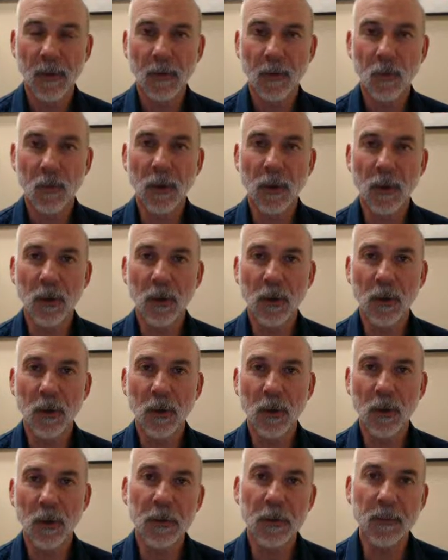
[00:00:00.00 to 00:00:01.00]
When I run
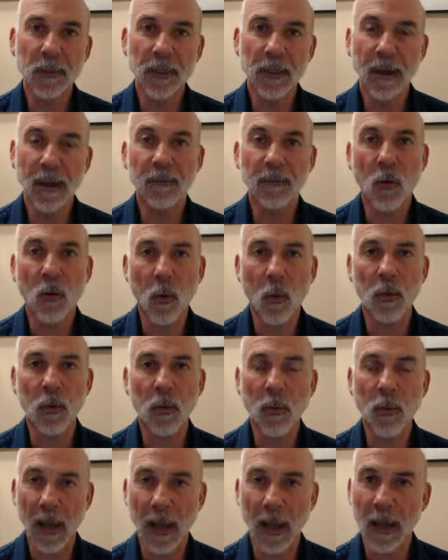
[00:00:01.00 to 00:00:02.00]
across people that have
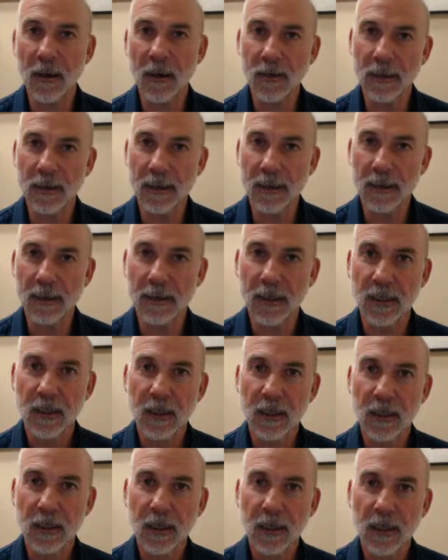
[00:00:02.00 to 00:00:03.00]
horrible allergies,
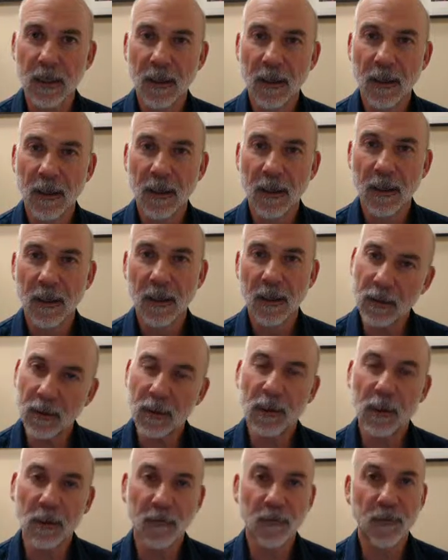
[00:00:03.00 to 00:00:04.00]
if we look a
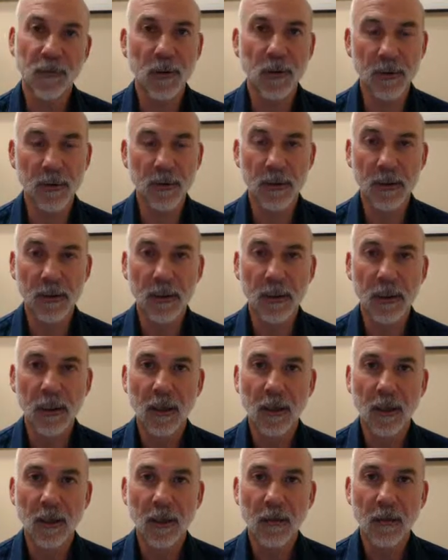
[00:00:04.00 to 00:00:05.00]
little further,
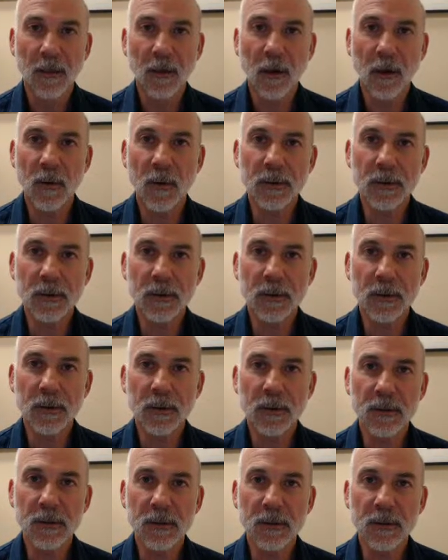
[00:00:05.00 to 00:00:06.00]
we almost
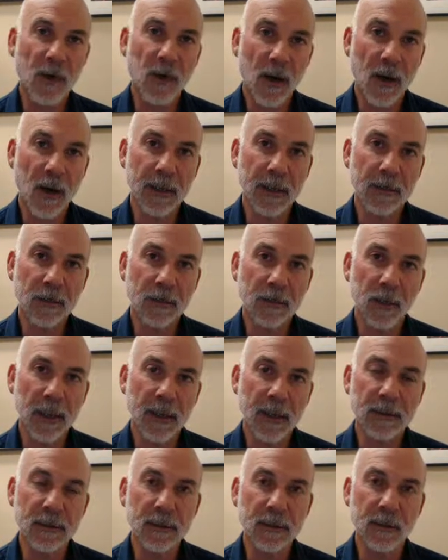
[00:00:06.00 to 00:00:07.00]
always find
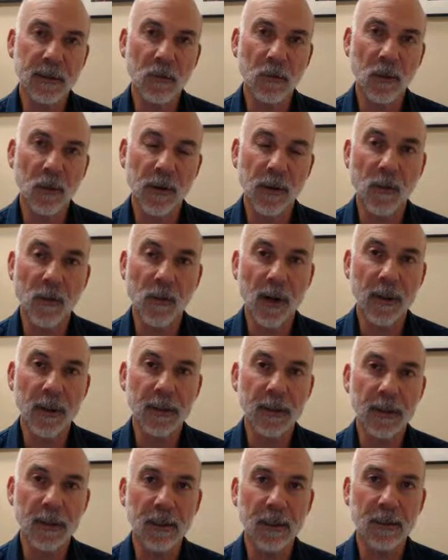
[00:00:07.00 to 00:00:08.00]
places where their
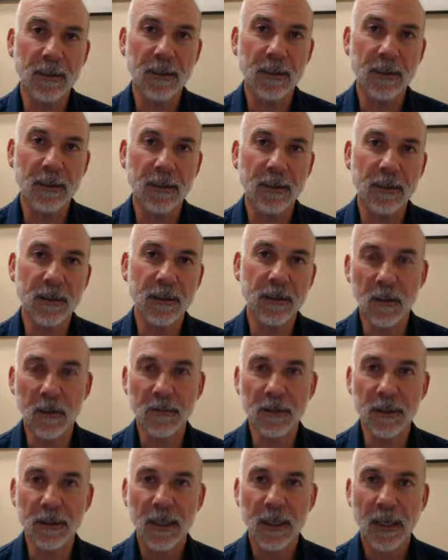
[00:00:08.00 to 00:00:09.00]
body is
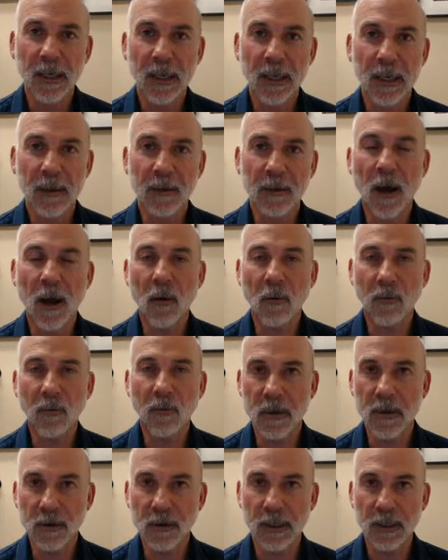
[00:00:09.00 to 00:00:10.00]
overwhelmed and not
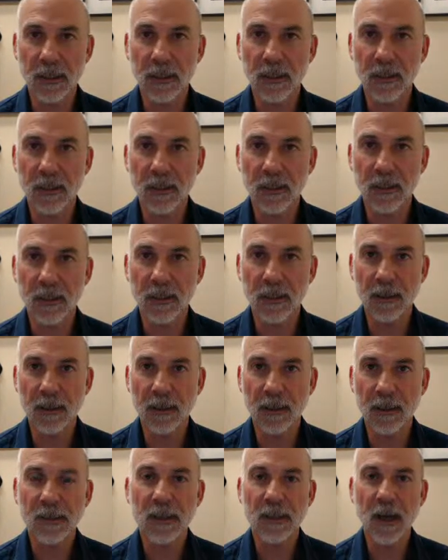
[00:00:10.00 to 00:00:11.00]
functioning
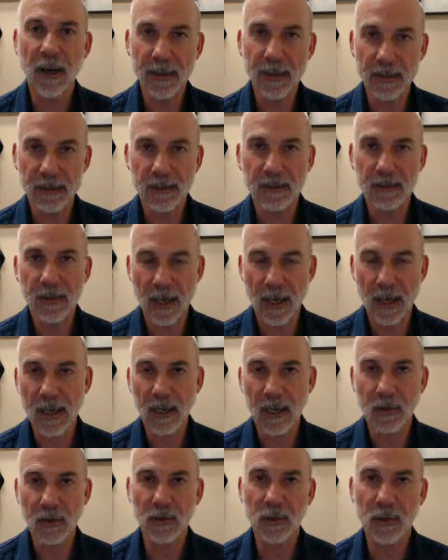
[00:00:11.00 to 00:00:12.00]
besides that
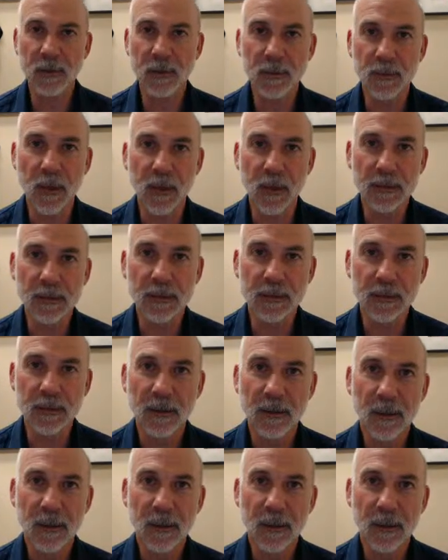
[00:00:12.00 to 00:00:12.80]
allergy response.